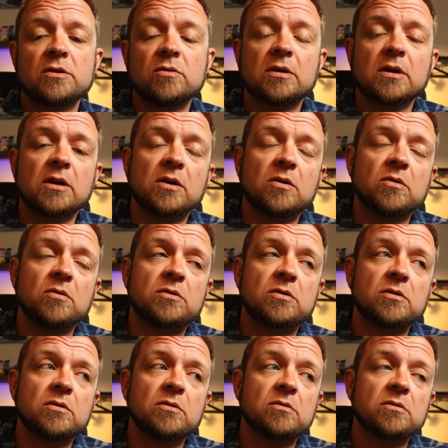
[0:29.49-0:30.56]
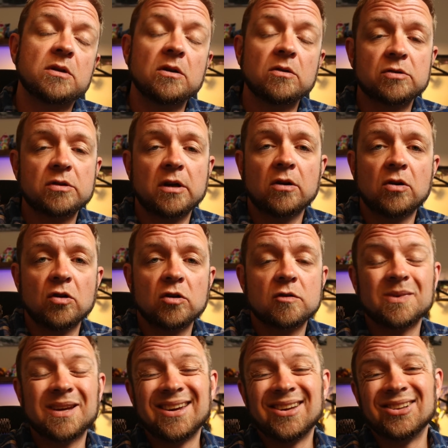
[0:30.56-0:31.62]
You can go to Skillshare,
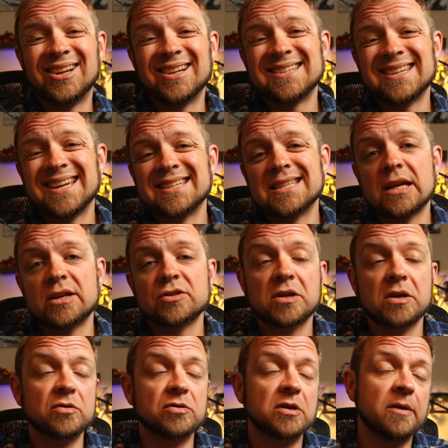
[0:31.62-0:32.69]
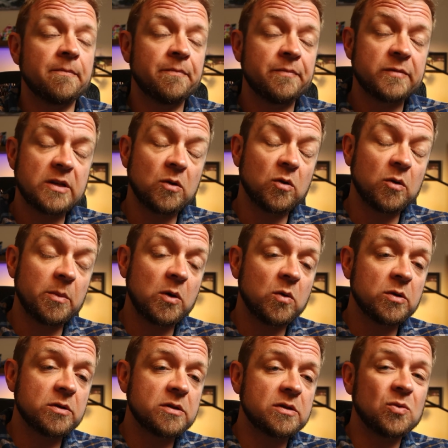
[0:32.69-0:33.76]
curtismchale.ca slash Skillshare, take one of my
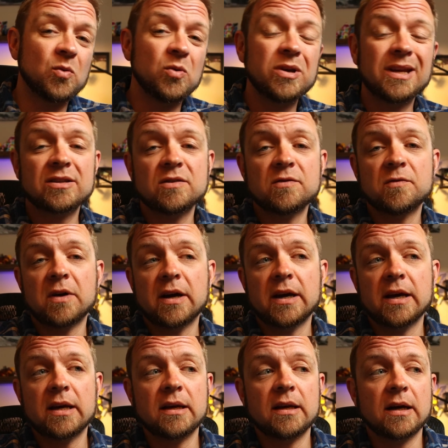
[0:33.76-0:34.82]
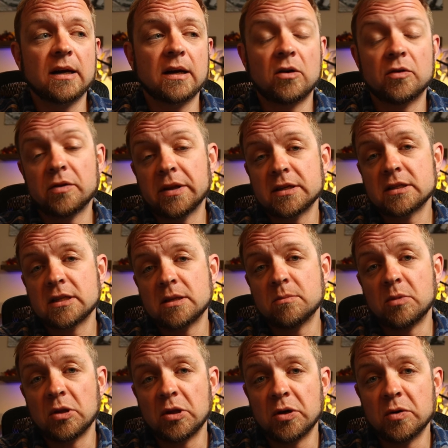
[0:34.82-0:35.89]
courses, or you can actually find uh, all the links to
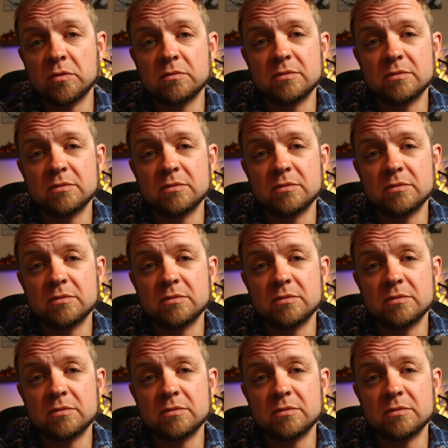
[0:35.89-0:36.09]
them below.